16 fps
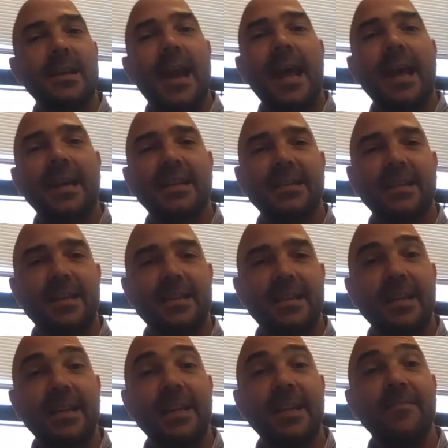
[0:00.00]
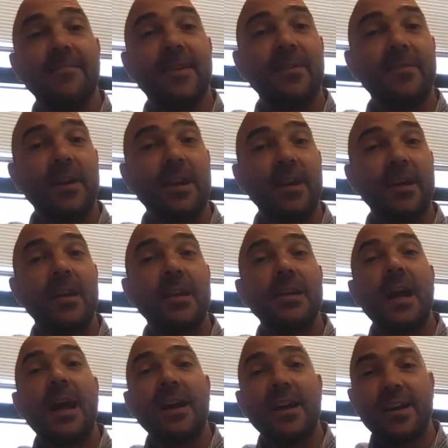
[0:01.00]
accessed in very
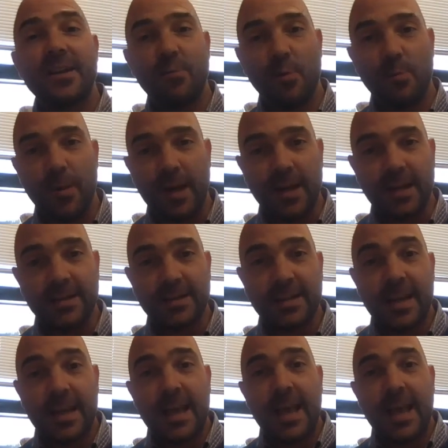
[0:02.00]
unequal ways